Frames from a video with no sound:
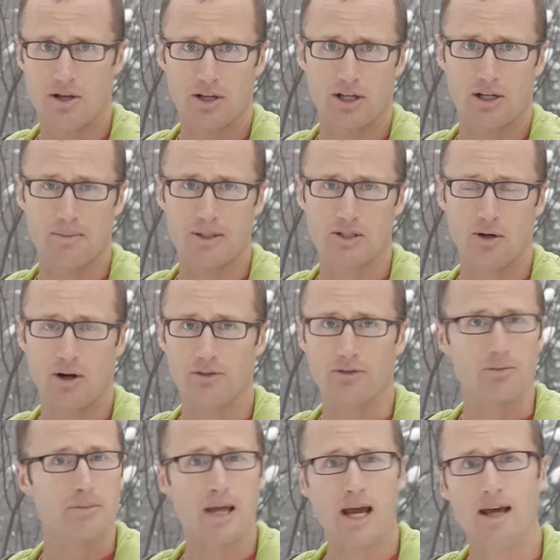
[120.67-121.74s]
you're gonna be drawing
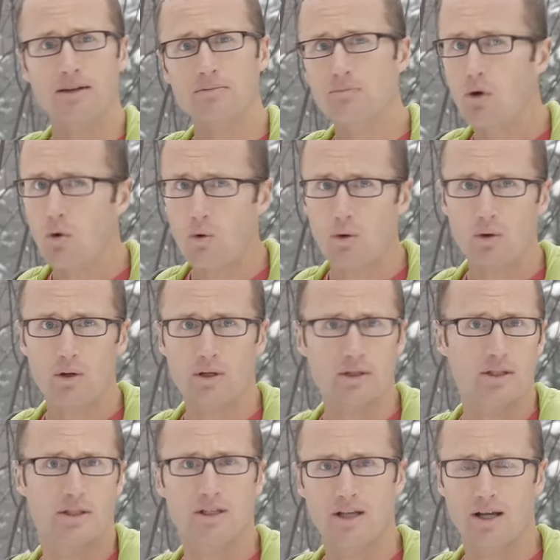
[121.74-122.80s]
from that, or
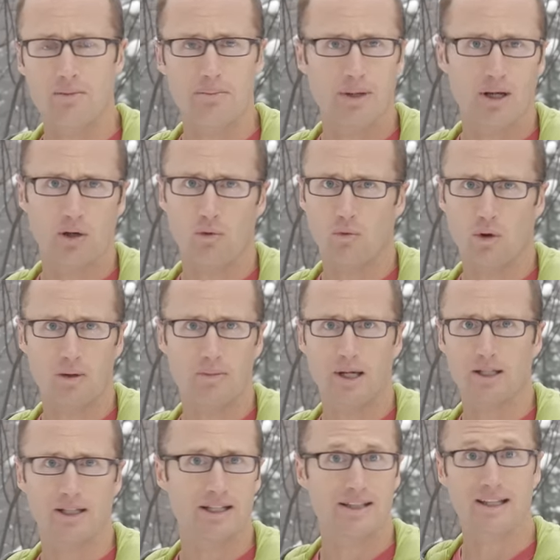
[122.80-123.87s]
you got a belt, war
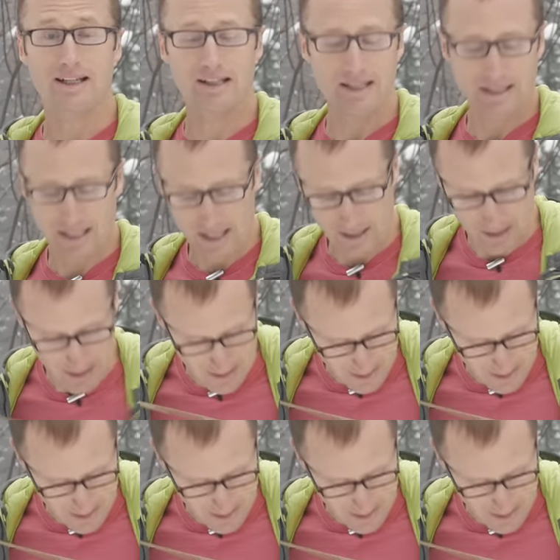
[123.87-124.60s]
belt, anything like that.